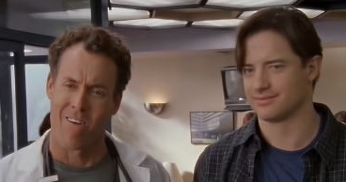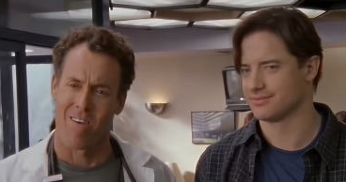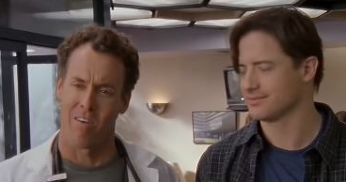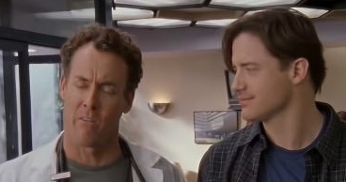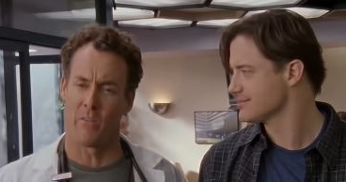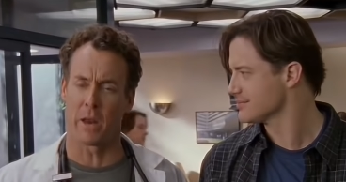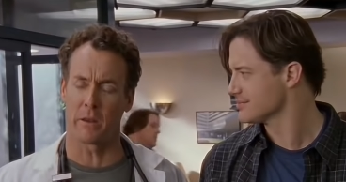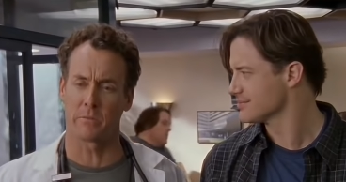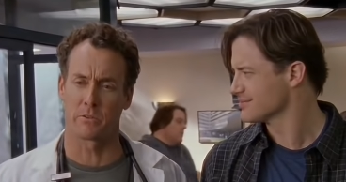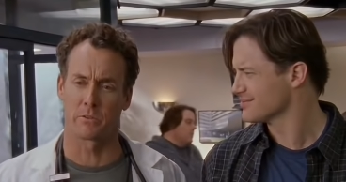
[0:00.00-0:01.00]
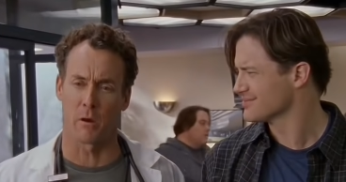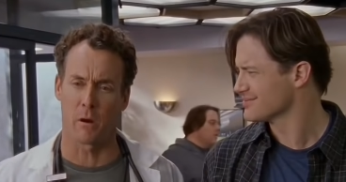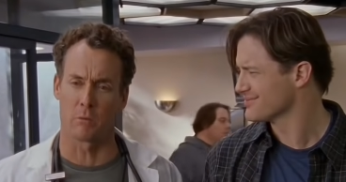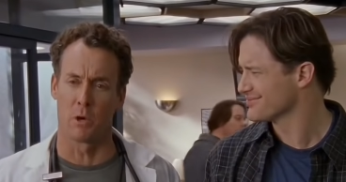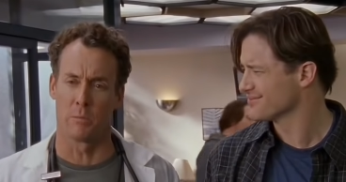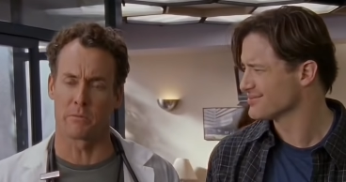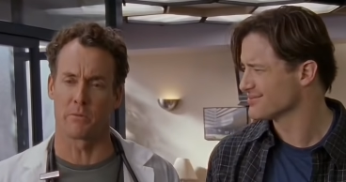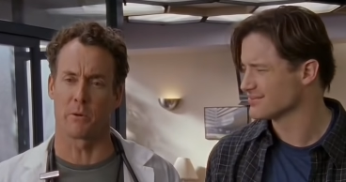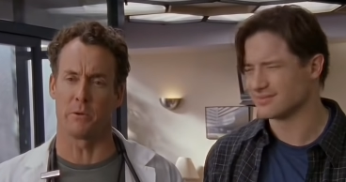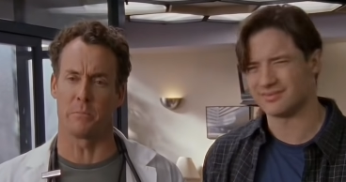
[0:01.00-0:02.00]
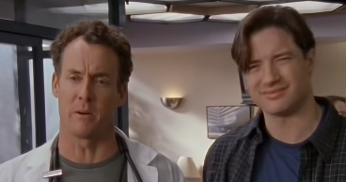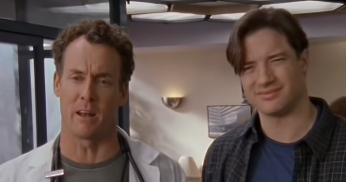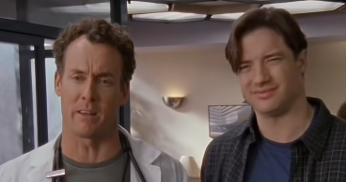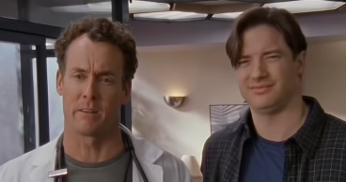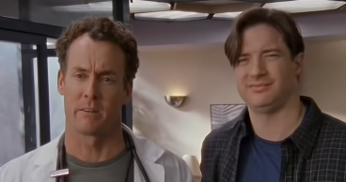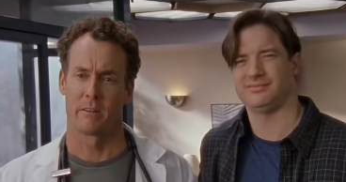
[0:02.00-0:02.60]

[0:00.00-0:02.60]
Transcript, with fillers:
Speaker 1: character. Ben tells Dr. Cox that he will be carrying his